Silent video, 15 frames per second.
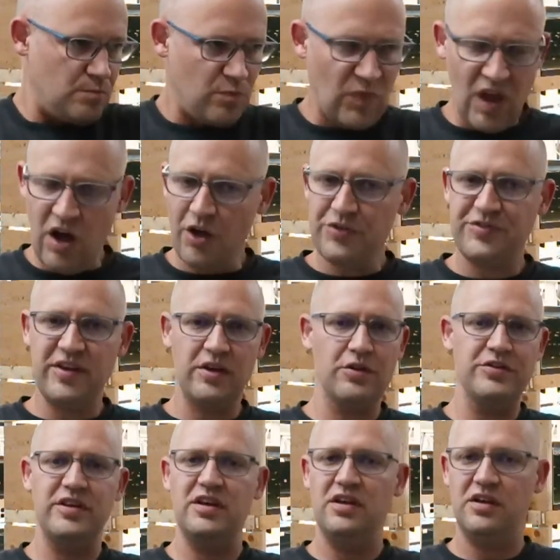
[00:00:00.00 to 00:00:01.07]
all settled
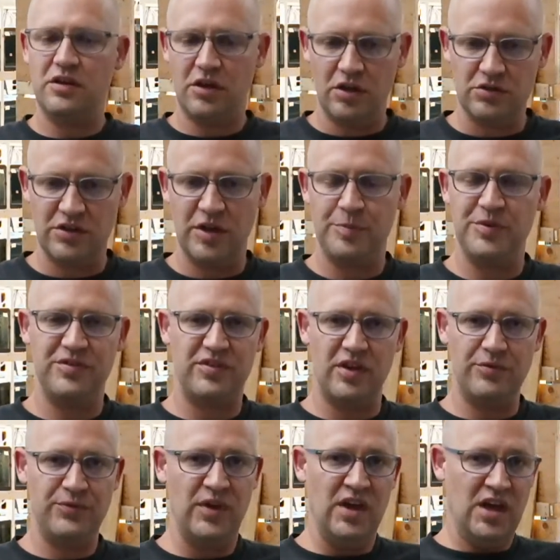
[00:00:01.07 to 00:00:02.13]
in and colored up and stuff,
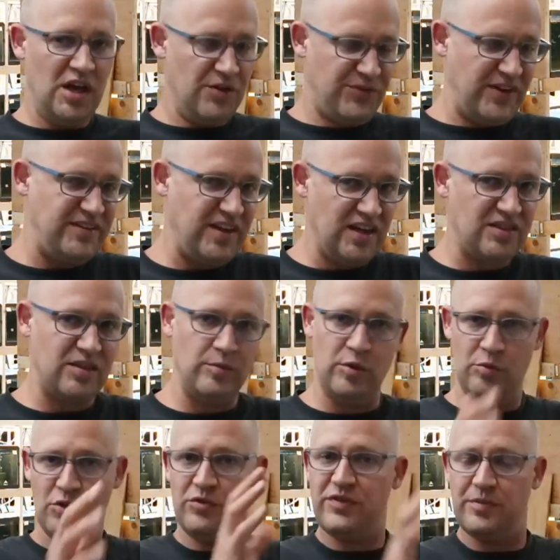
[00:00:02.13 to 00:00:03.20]
if I take them and
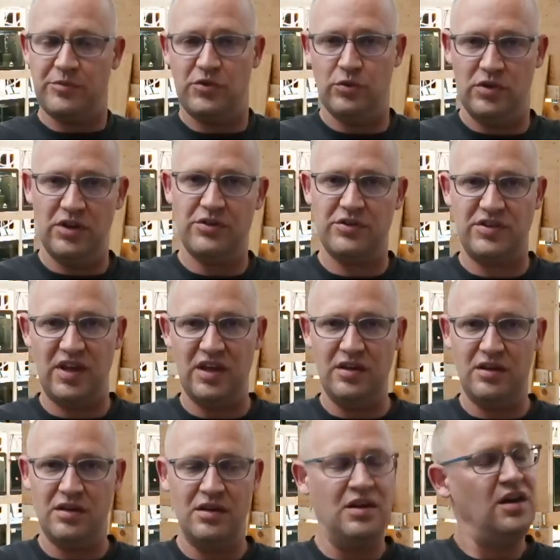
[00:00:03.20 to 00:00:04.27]
move them to another tank,
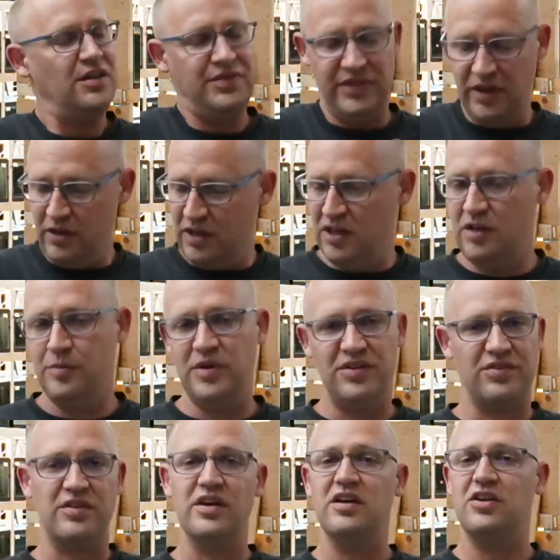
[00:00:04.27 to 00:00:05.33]
they're going to be
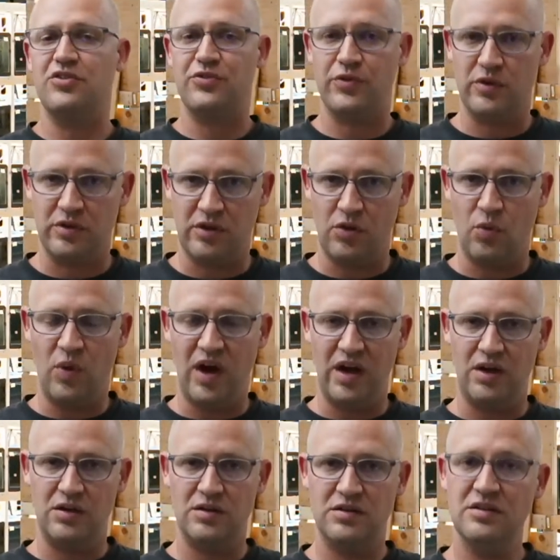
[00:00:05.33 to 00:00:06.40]
skittish for a little while.
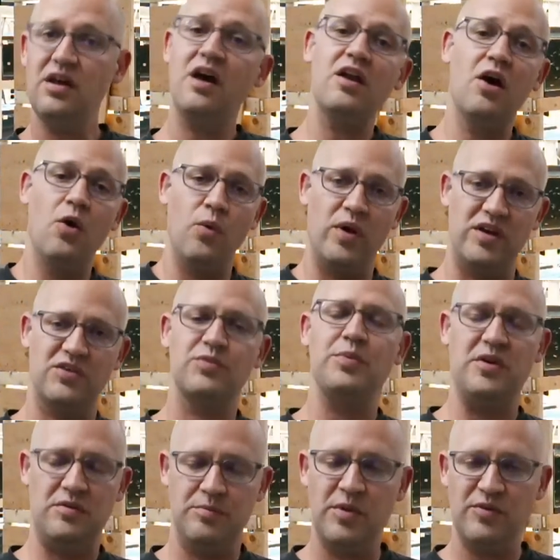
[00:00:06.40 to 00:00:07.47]
Not always,
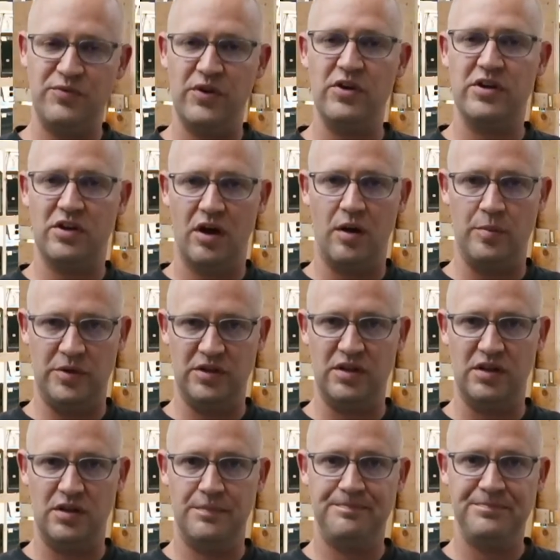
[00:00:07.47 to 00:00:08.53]
but very commonly.
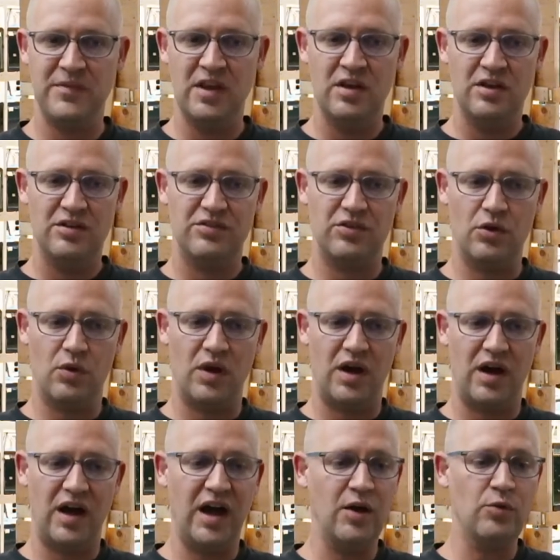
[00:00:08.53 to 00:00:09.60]
So
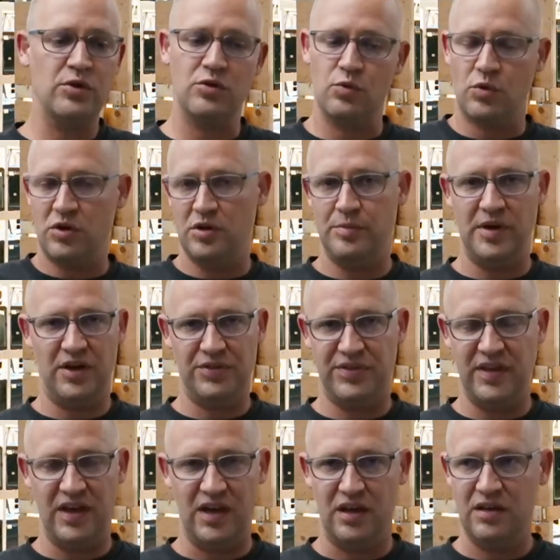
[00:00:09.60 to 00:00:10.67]
I wouldn't worry about
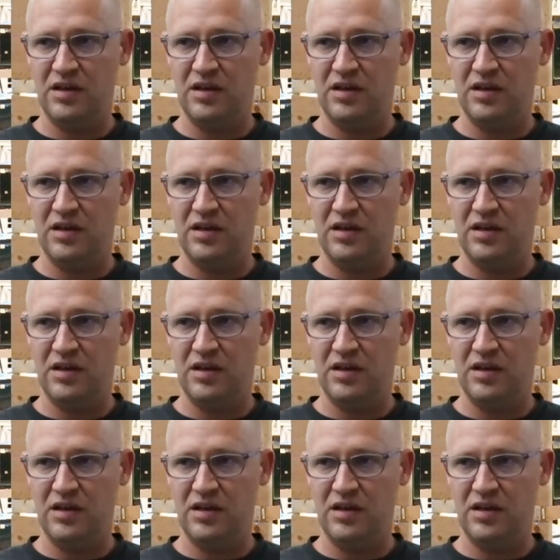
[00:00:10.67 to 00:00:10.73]
that.